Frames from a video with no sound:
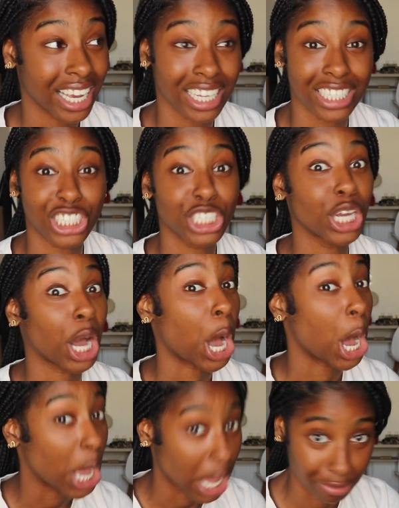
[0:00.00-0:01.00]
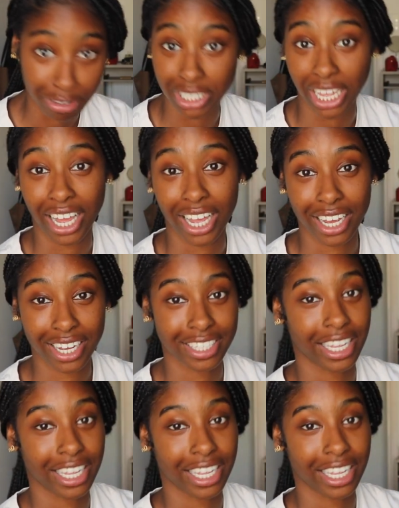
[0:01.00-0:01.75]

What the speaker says: and she got everything.